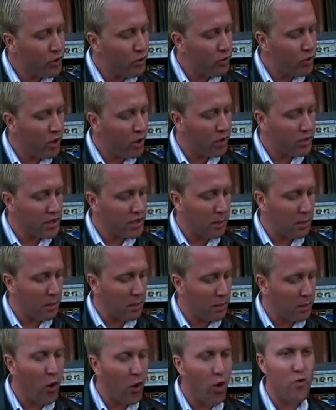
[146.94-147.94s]
still got
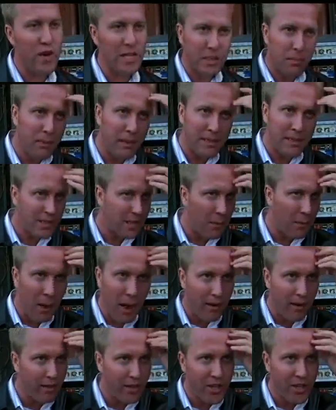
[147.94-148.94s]
some of her recipes
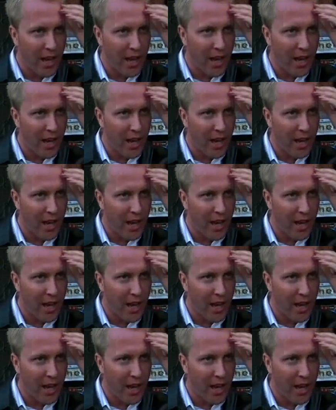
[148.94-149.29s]
somewhere in your